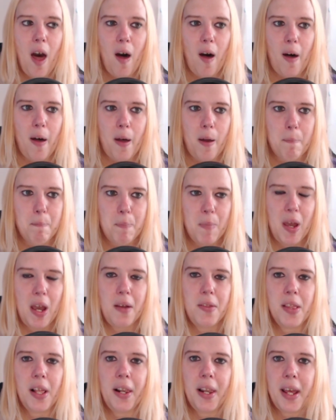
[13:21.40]

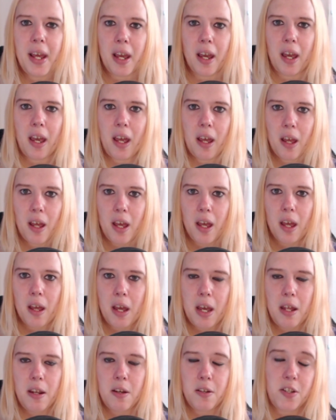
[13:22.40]
In the link
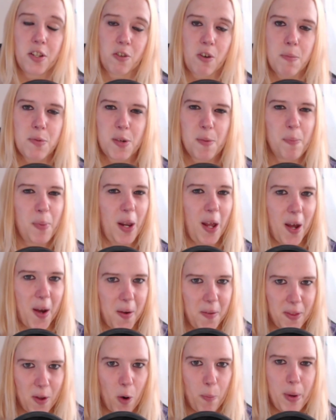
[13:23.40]
in the description
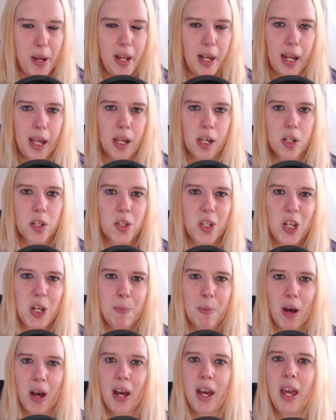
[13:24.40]
below, there'll be links to
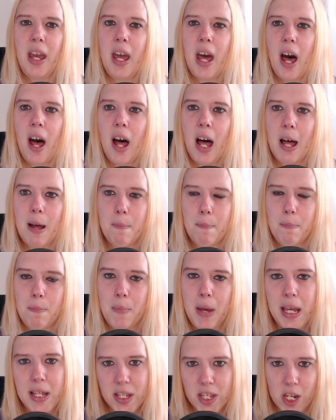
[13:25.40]
my
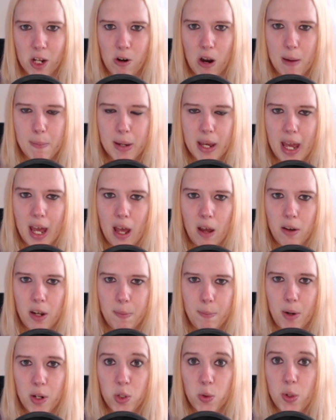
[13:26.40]
Instagram account
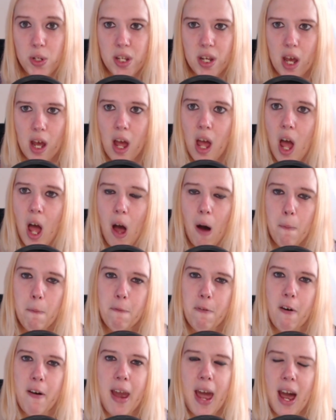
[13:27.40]
and my Twitter. I'm
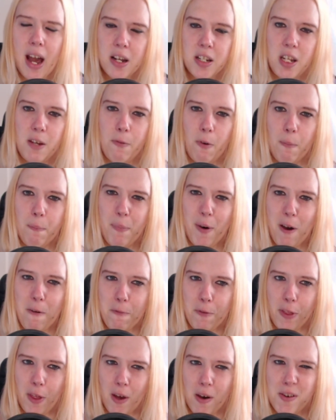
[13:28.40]
very active on
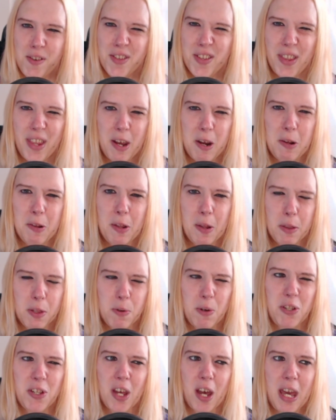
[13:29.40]
both of those, and
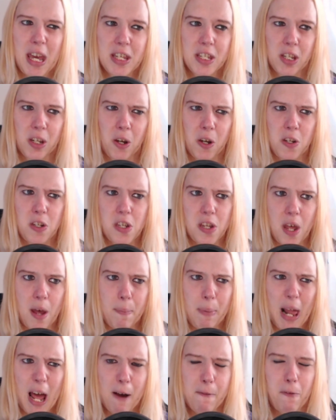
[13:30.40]
Twitter is a good
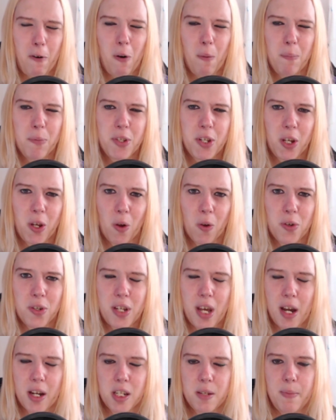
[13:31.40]
platform to
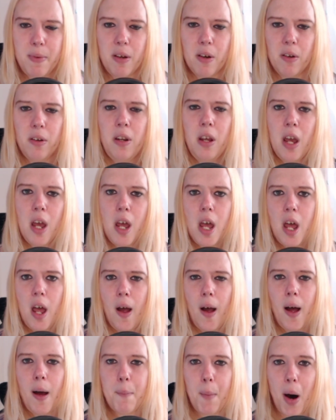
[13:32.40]
contact me on.
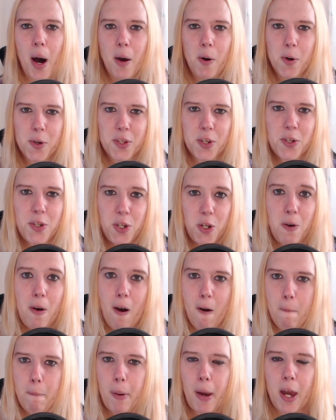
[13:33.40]
I also do
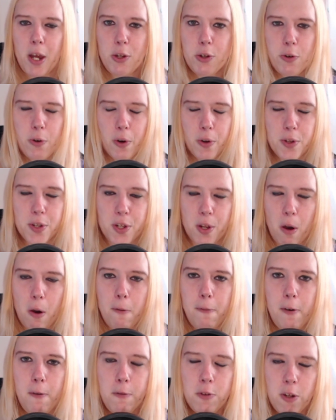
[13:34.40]
have Patreon, so
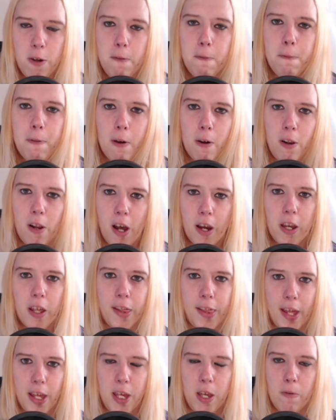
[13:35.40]
if you do feel like
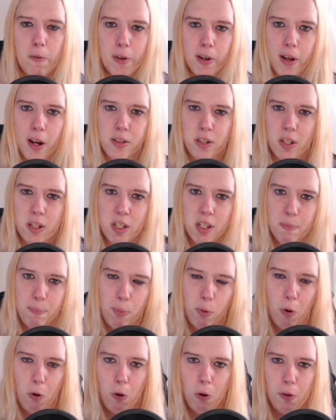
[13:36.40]
that you would like to
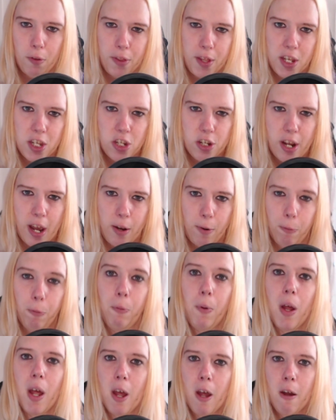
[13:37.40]
support this channel,
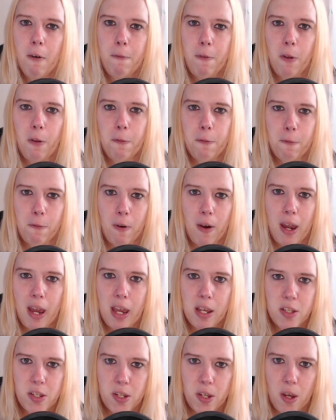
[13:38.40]
feel
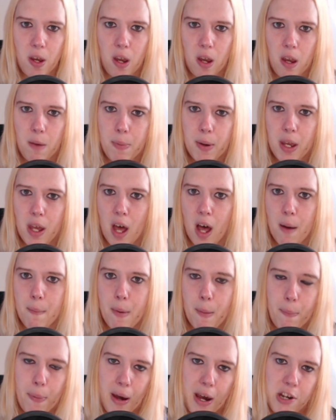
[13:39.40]
free to become
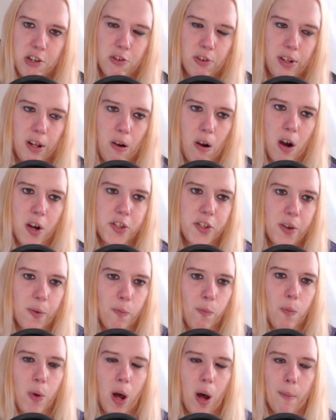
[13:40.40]
a Patreon. There are
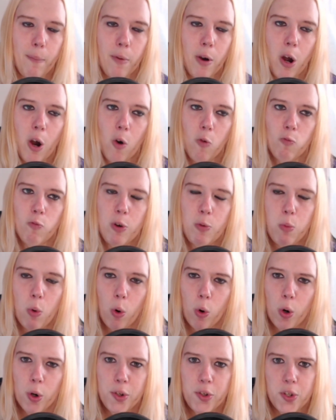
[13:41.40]
some
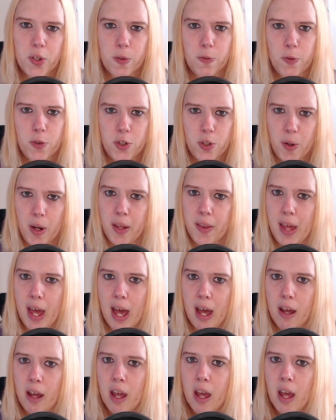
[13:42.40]
rewards for doing
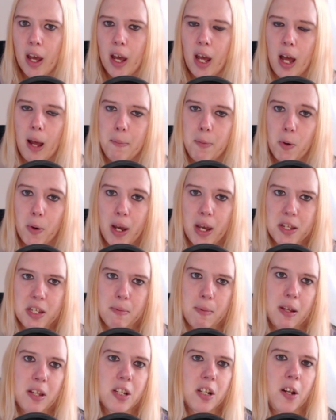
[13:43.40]
that. You'll get
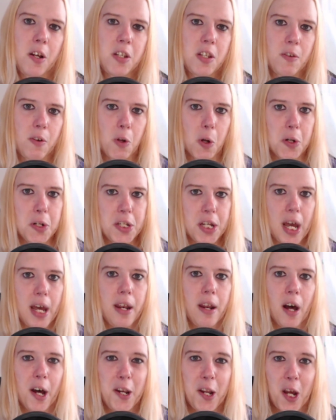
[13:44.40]
some exclusive
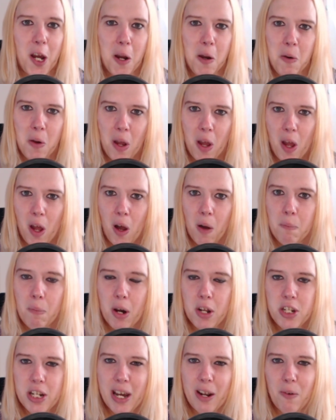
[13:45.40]
content. I know
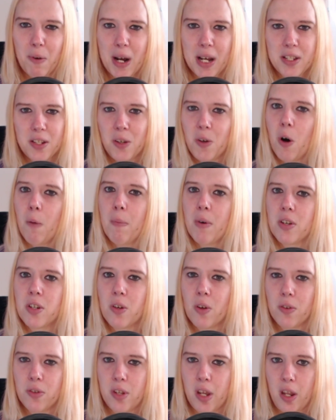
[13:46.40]
my channel hasn't got much
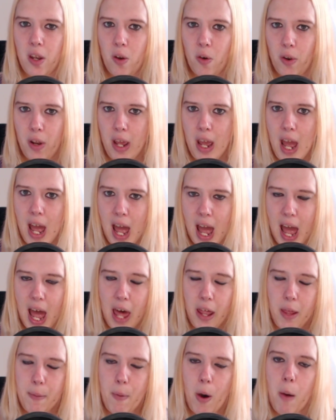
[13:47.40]
content on it
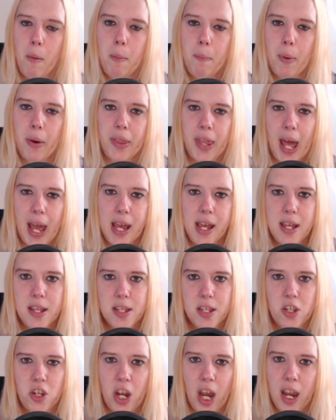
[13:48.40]
at the moment, but that
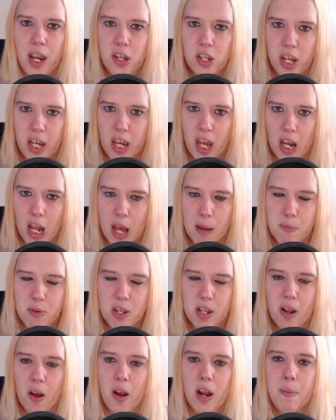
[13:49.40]
is changing, and I'm
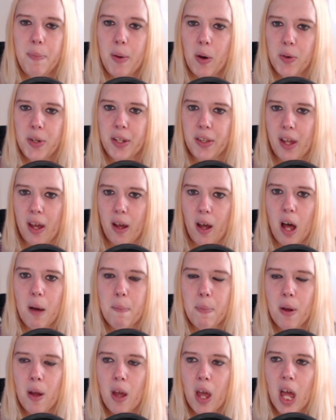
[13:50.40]
slowly building that
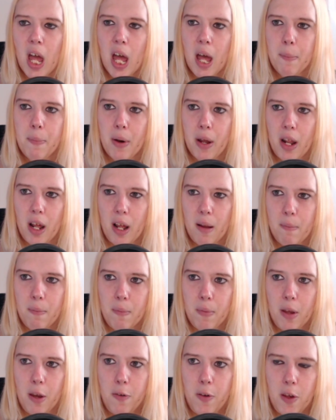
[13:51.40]
up. But
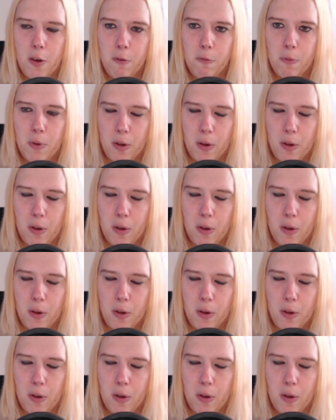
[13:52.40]
if you